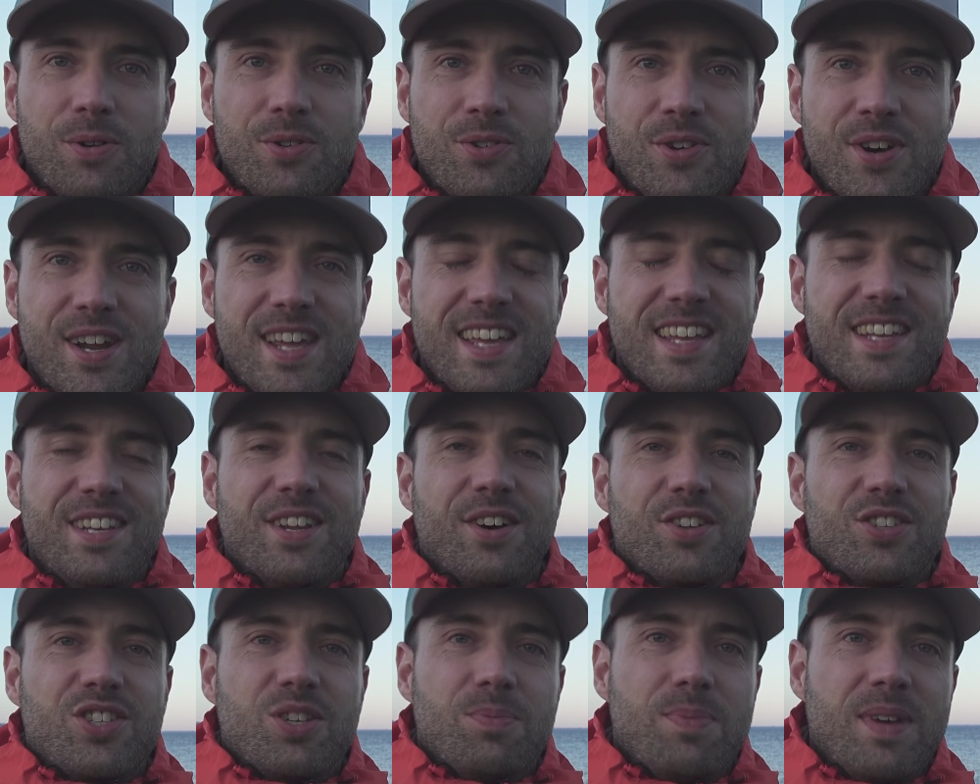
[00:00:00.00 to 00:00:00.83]
tree,
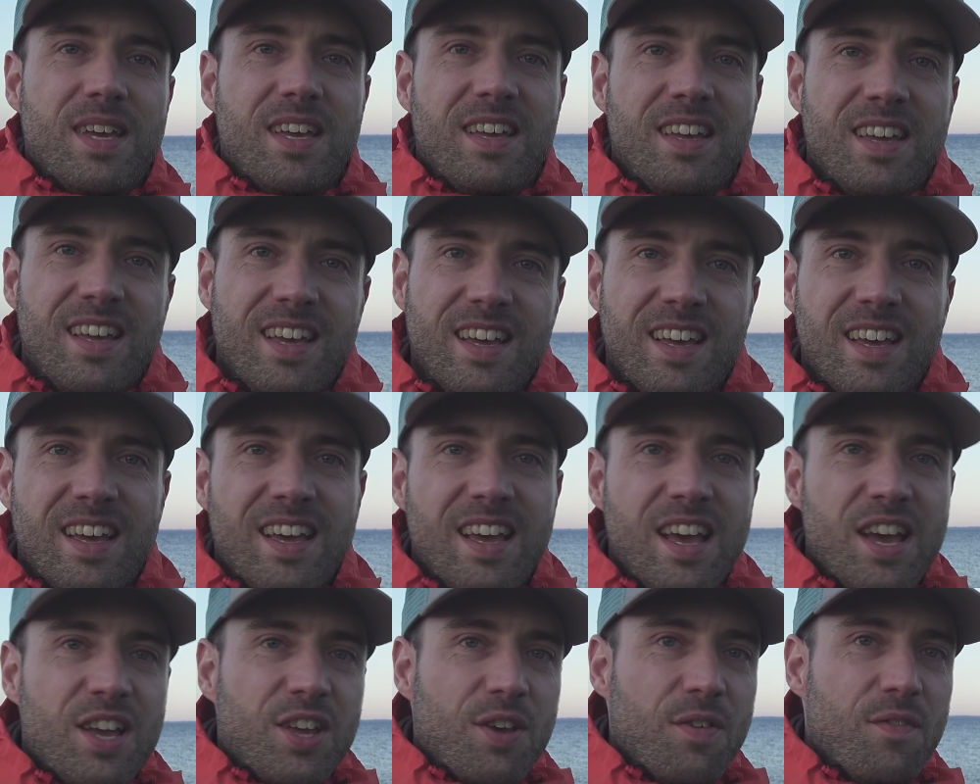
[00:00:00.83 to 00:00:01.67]
not to be
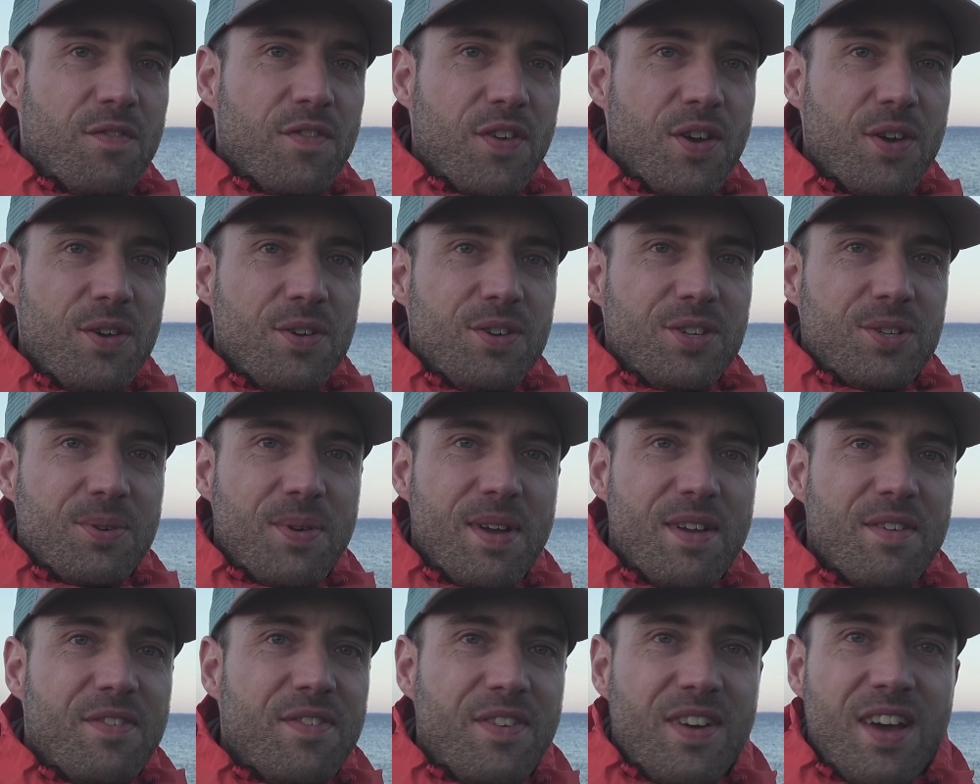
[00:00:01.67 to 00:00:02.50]
confused
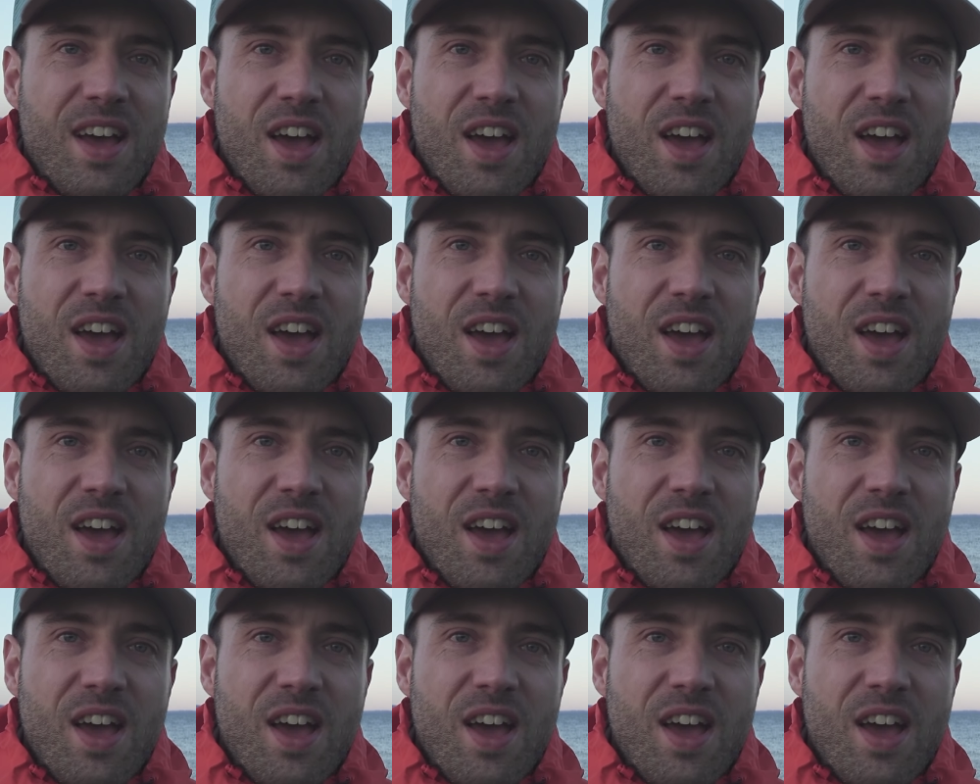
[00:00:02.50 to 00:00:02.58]
with